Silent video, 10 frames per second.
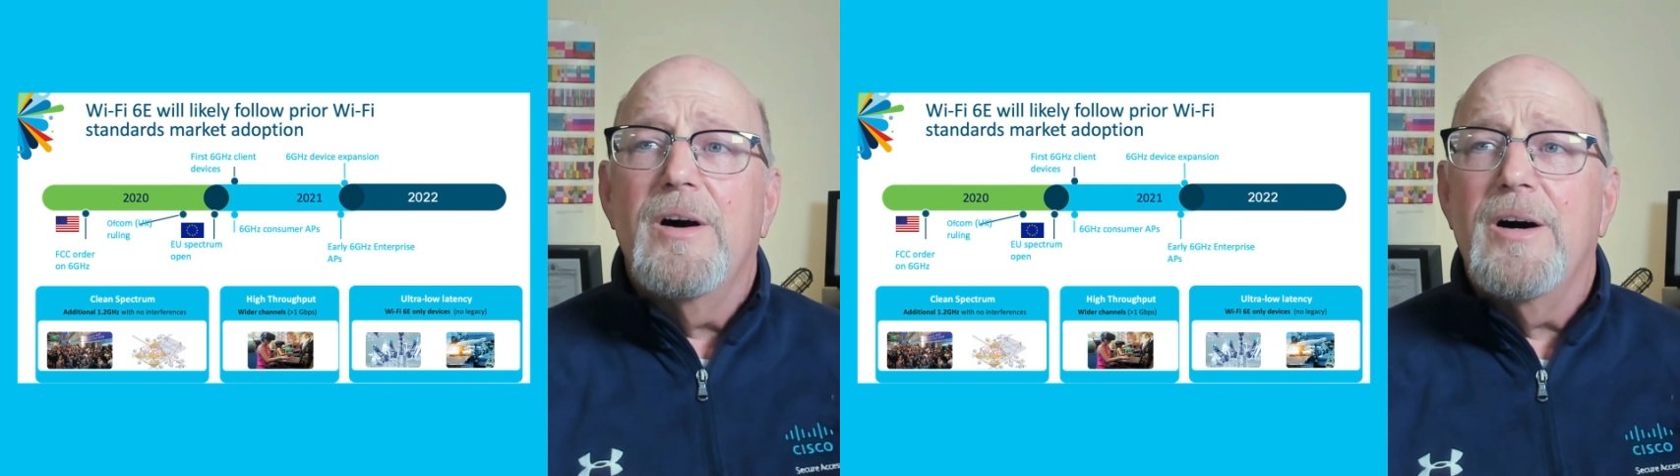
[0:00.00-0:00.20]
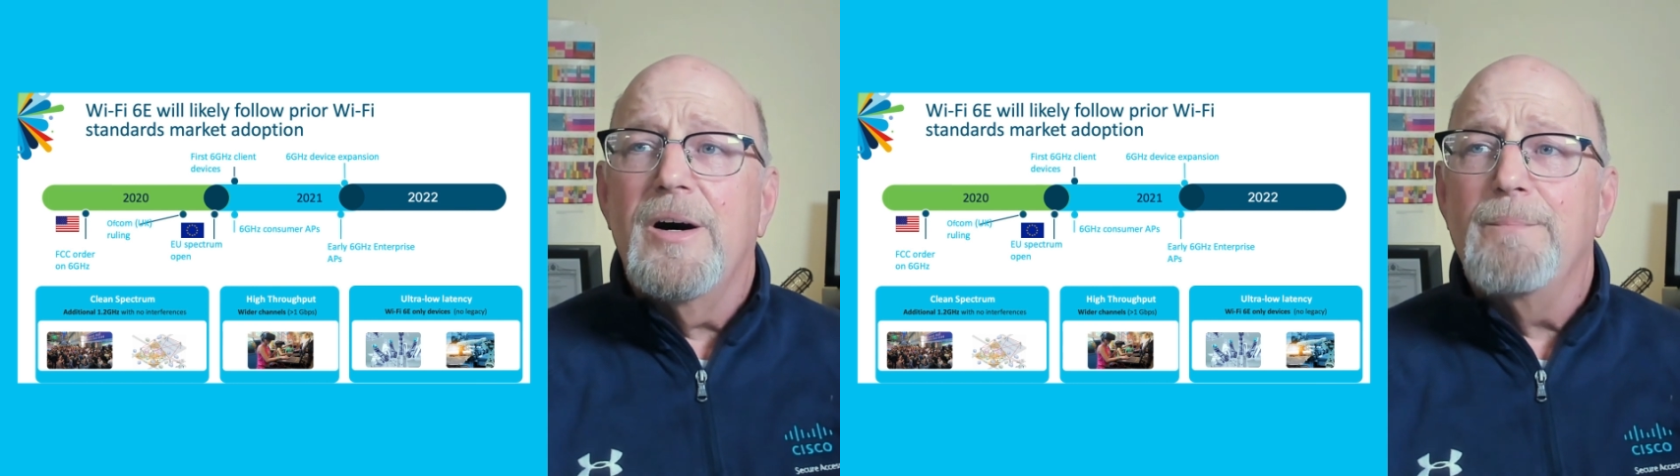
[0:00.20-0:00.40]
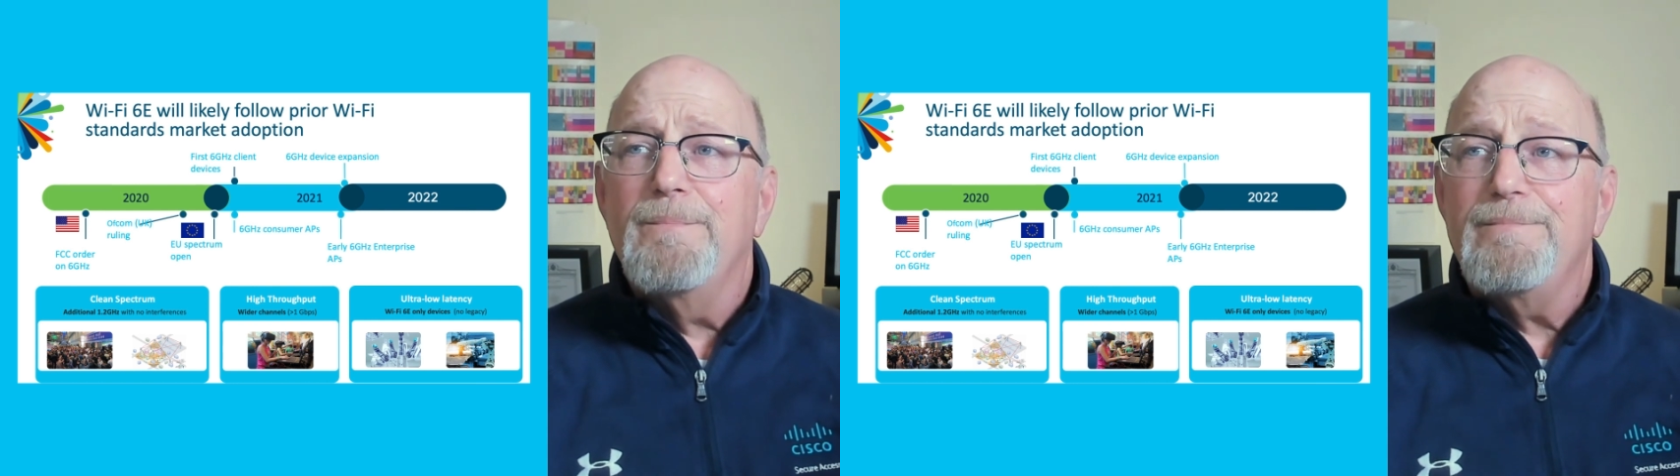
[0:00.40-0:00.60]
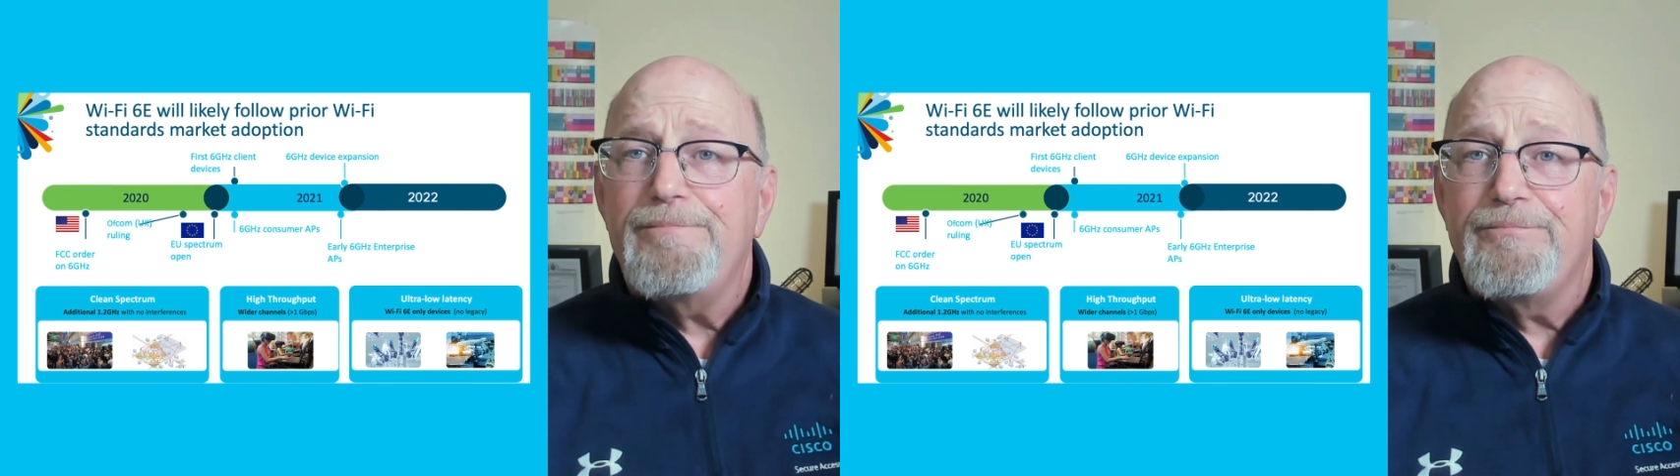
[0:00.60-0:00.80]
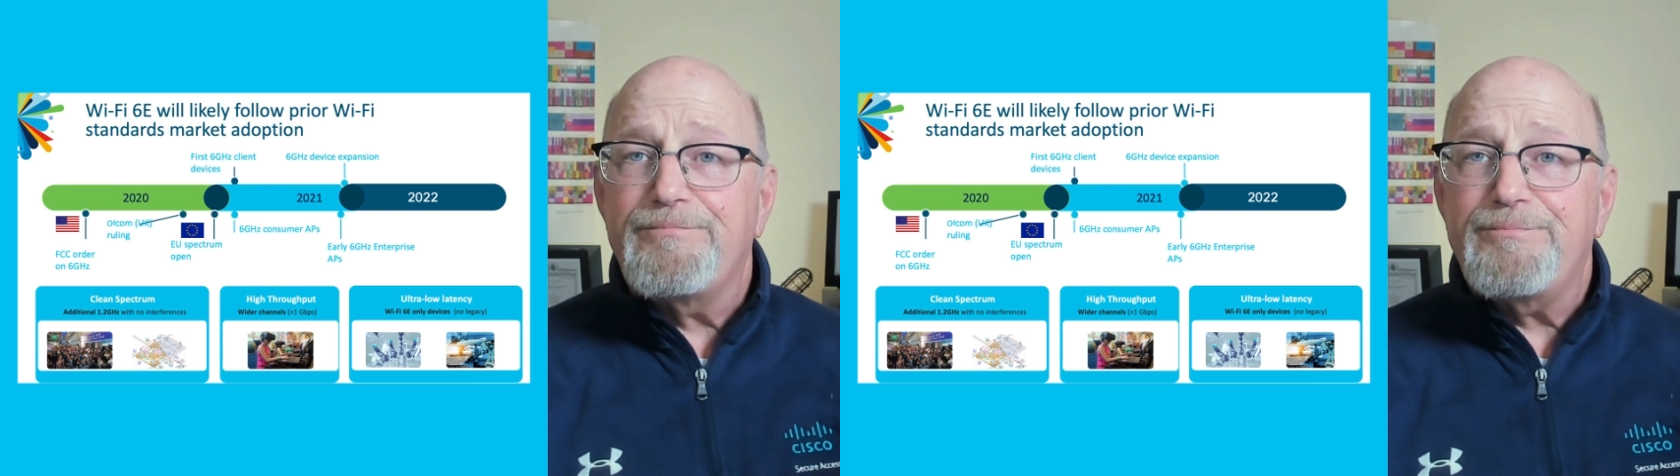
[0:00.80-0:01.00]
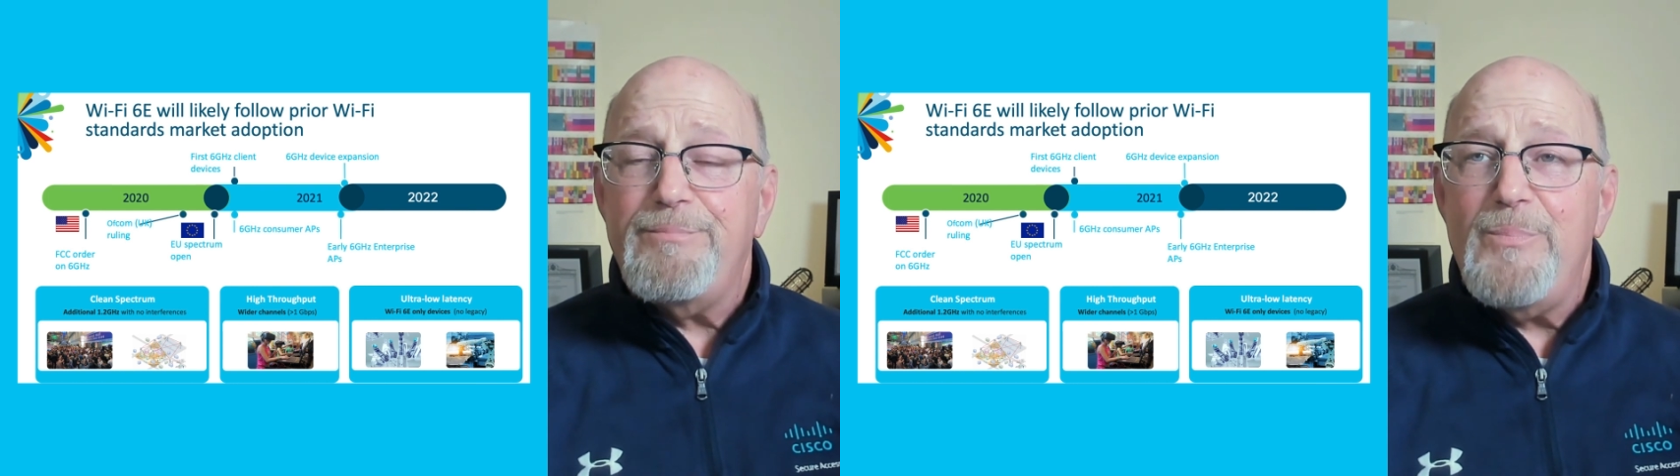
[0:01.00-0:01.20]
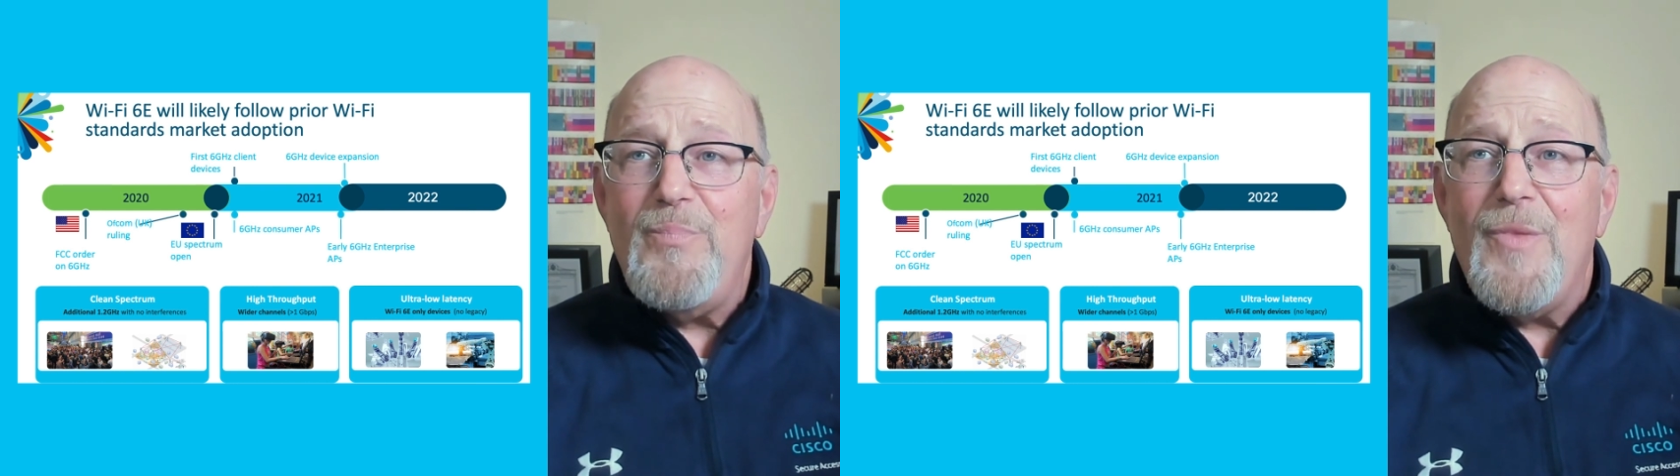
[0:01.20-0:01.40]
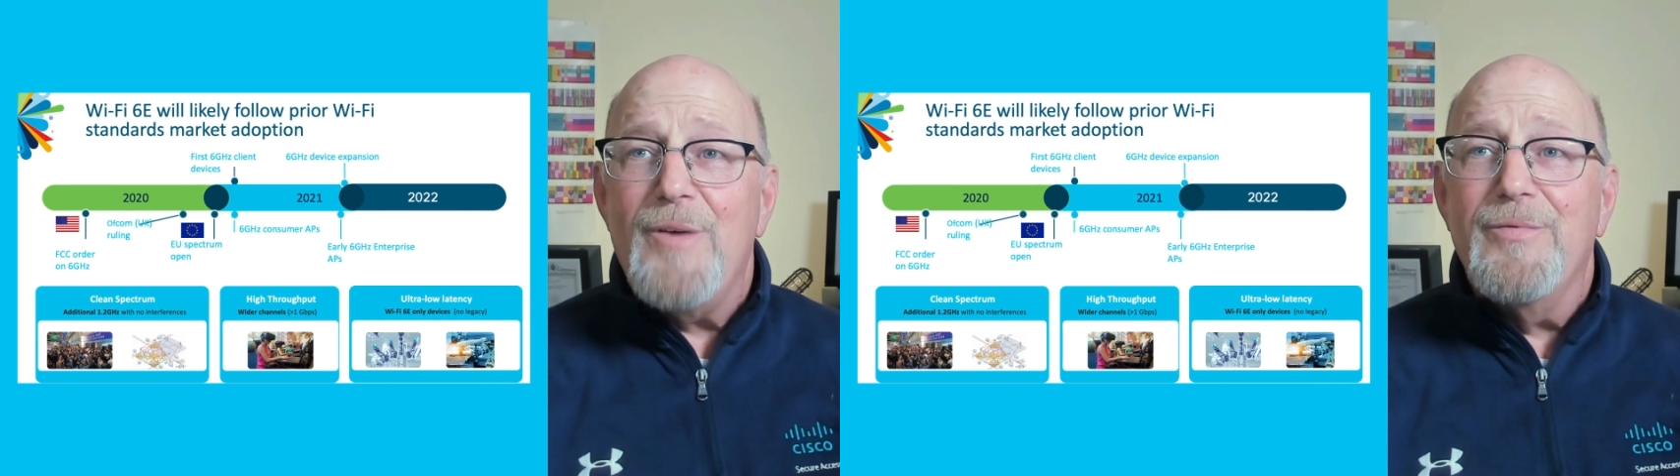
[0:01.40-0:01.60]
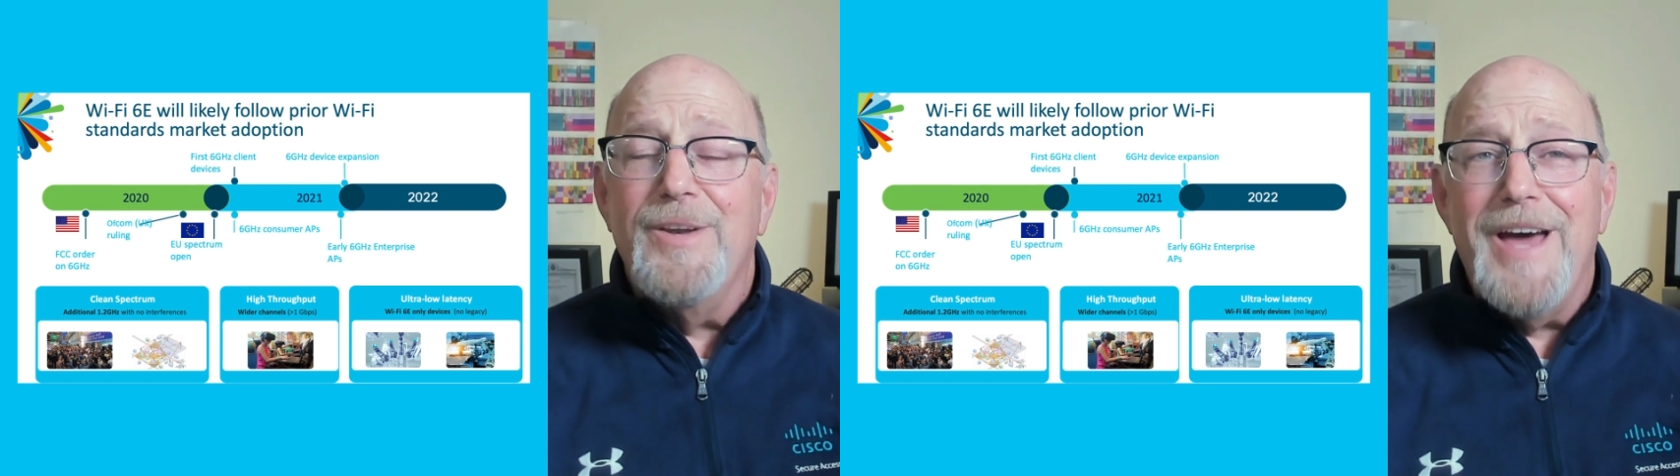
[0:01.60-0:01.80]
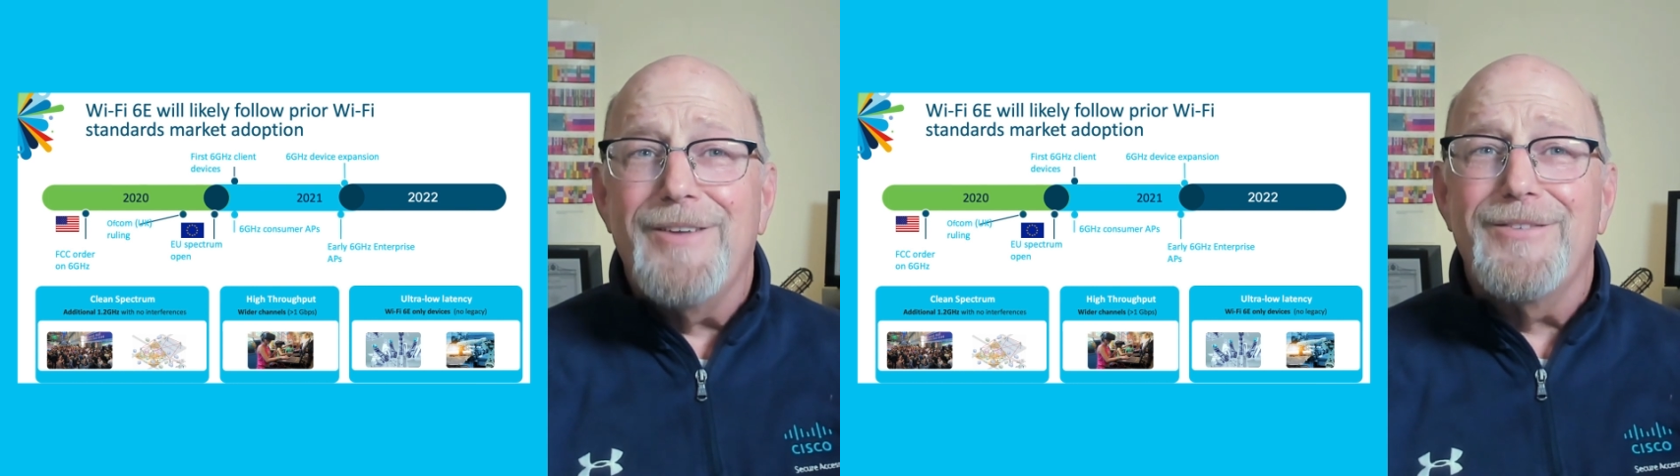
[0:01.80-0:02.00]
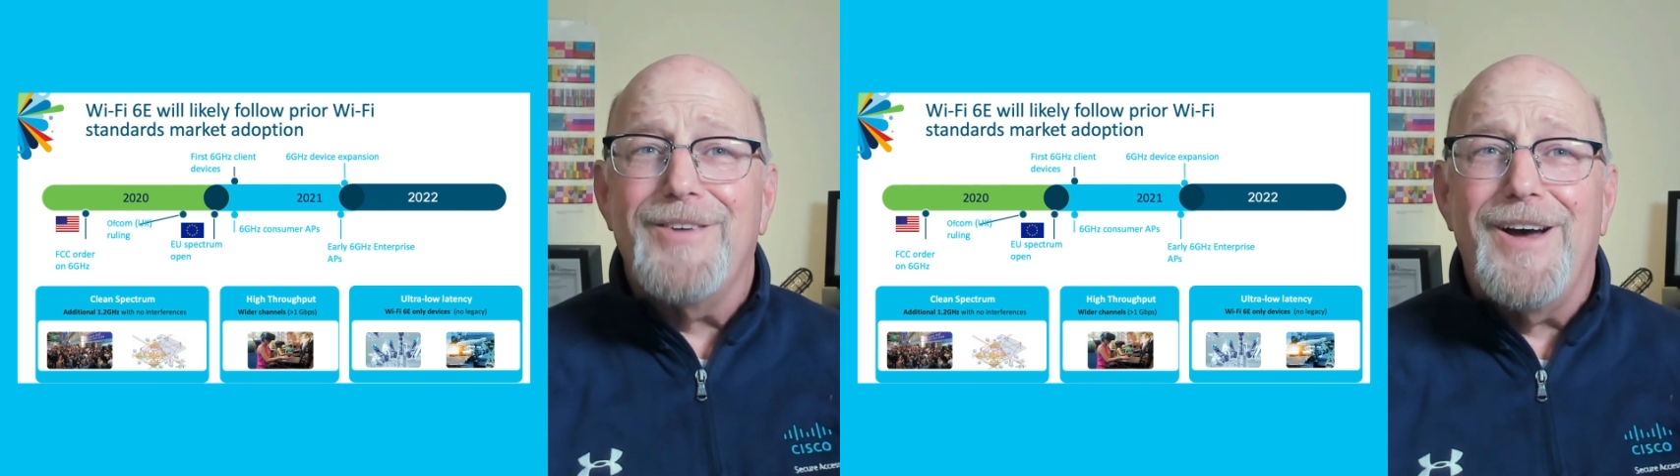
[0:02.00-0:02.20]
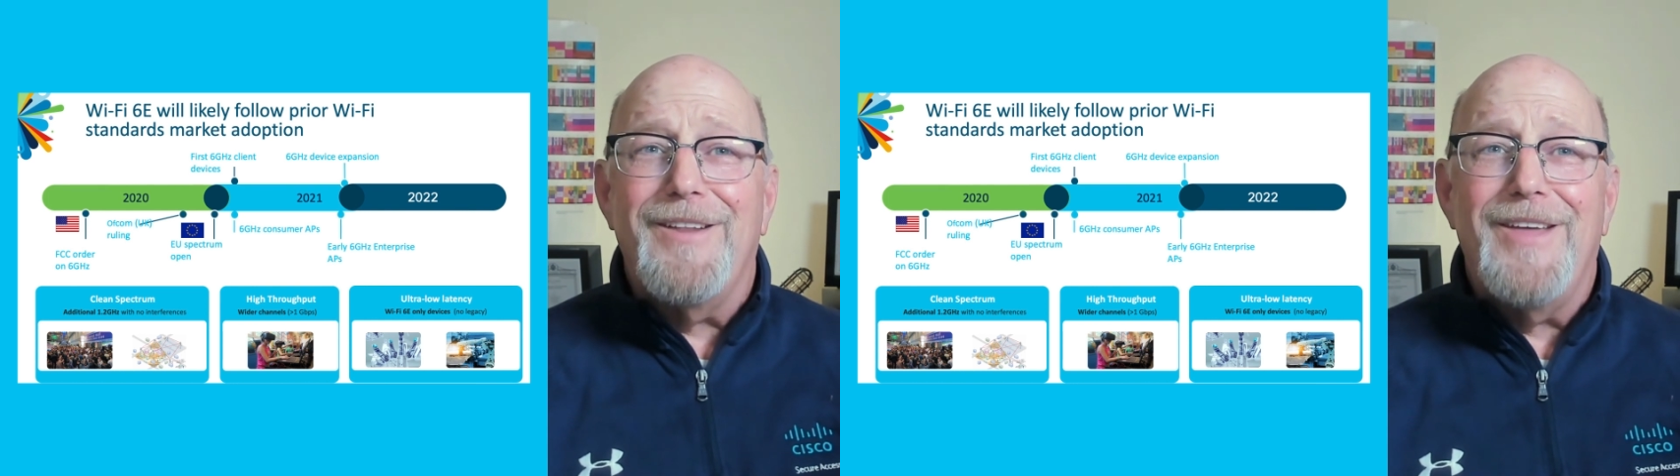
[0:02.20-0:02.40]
The downside